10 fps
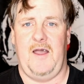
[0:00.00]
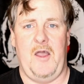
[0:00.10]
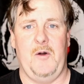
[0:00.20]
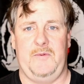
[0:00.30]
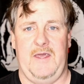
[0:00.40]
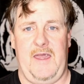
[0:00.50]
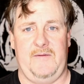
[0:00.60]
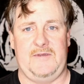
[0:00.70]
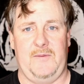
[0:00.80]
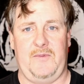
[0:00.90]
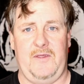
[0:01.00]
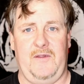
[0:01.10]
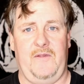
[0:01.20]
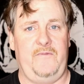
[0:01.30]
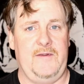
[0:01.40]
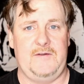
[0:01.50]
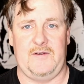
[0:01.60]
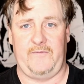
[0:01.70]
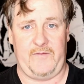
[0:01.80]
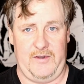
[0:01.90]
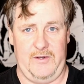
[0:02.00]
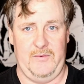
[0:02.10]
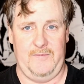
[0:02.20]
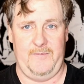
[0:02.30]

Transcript: I hope to have something in the future for you.